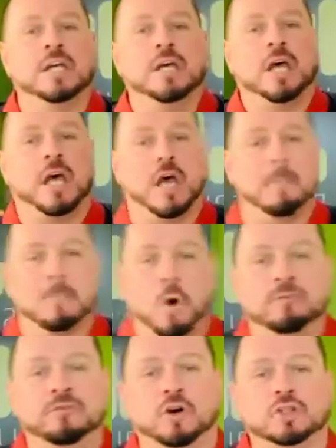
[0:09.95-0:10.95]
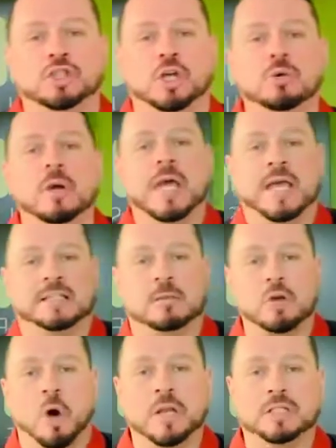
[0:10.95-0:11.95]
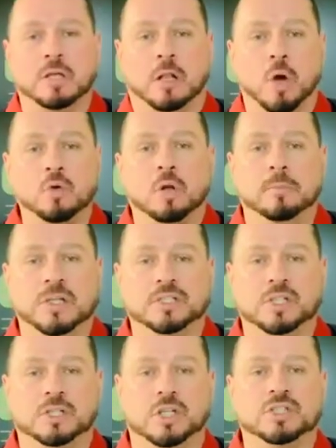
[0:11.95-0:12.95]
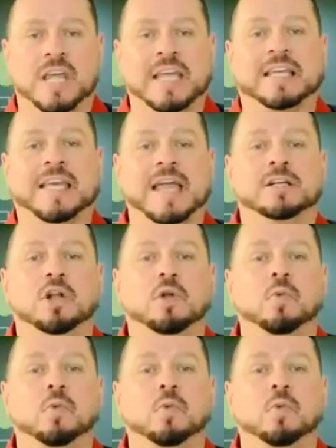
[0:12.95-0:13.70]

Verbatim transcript: uh, month or two is I'm going into local businesses in Kendal,